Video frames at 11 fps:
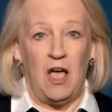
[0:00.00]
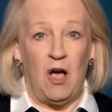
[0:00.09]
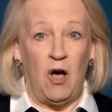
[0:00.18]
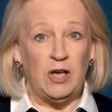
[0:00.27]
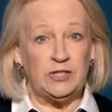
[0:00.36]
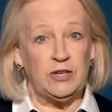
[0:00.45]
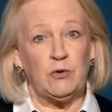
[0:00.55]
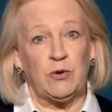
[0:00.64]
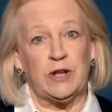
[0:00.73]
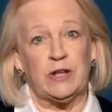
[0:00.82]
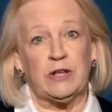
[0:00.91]
Also
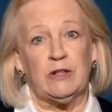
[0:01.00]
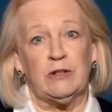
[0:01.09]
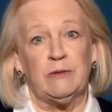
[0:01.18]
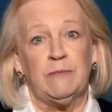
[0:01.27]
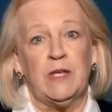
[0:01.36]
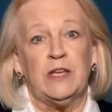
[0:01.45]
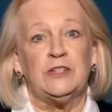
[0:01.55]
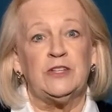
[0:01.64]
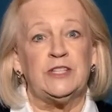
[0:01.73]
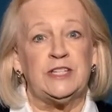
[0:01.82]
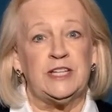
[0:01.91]
critical
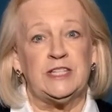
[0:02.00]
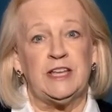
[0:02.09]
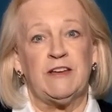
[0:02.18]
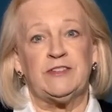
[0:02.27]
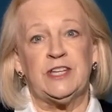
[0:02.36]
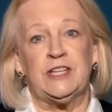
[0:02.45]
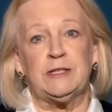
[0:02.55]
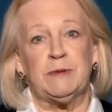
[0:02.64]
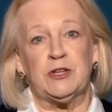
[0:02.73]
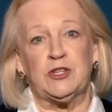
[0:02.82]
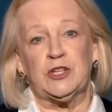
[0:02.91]
to the TCFD's
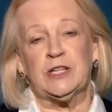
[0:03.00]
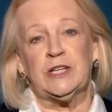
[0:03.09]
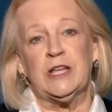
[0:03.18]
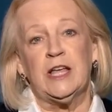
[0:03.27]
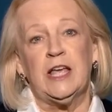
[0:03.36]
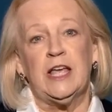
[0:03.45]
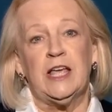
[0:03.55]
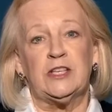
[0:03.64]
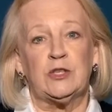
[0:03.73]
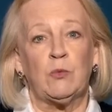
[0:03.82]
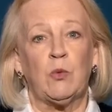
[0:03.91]
mission
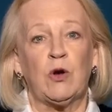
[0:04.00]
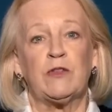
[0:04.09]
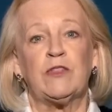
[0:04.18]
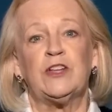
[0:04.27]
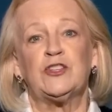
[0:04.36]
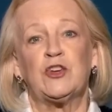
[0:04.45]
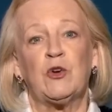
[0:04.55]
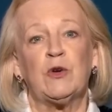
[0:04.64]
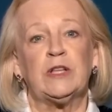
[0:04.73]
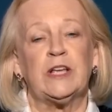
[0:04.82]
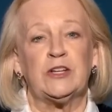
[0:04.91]
is the work that is
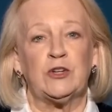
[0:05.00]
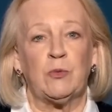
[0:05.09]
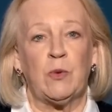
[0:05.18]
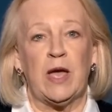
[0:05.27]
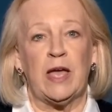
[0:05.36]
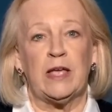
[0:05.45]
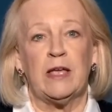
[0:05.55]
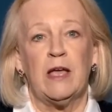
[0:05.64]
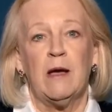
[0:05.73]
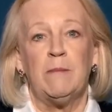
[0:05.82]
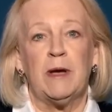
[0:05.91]
currently underway
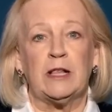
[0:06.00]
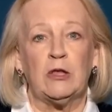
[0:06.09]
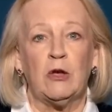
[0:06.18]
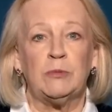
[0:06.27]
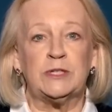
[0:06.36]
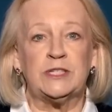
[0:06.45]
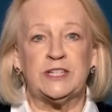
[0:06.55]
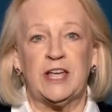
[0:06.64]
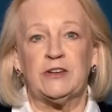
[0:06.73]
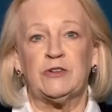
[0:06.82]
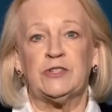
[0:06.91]
by global
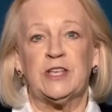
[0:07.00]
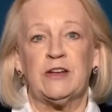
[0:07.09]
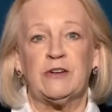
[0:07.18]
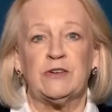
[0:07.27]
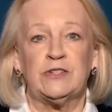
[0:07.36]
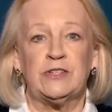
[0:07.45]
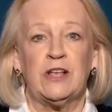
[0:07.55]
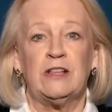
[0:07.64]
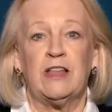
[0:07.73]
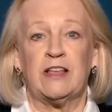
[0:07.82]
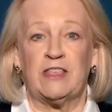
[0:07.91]
standard setters
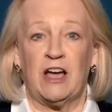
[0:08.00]
like the